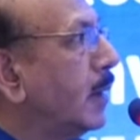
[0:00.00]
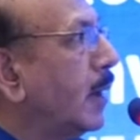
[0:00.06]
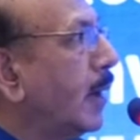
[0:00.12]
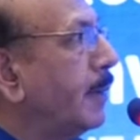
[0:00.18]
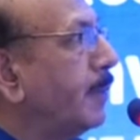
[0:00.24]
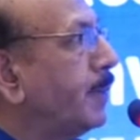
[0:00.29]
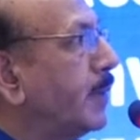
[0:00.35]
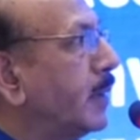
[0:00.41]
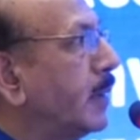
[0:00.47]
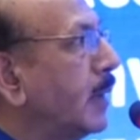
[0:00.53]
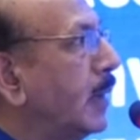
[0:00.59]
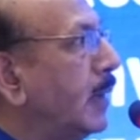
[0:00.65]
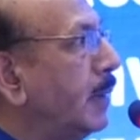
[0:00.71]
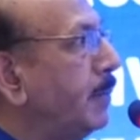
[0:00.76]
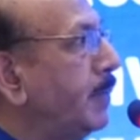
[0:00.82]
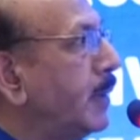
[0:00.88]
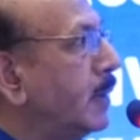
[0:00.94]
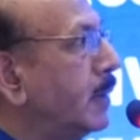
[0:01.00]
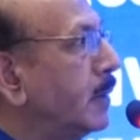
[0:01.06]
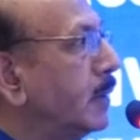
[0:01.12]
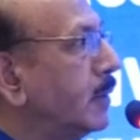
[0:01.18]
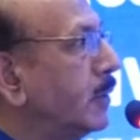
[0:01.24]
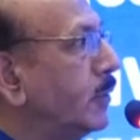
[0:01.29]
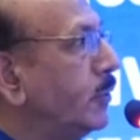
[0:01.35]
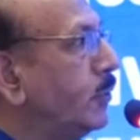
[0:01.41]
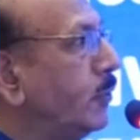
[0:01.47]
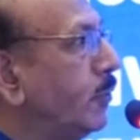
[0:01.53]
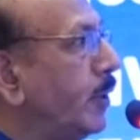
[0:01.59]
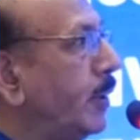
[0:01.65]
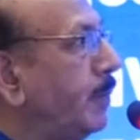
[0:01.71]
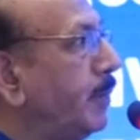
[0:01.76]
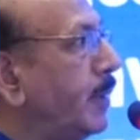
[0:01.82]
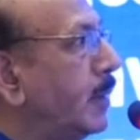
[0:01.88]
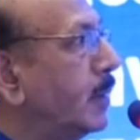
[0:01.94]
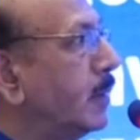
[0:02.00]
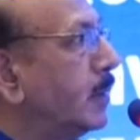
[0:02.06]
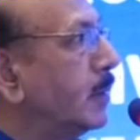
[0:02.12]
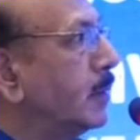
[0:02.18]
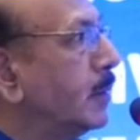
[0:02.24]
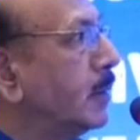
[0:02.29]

hyperkalemia, uremia,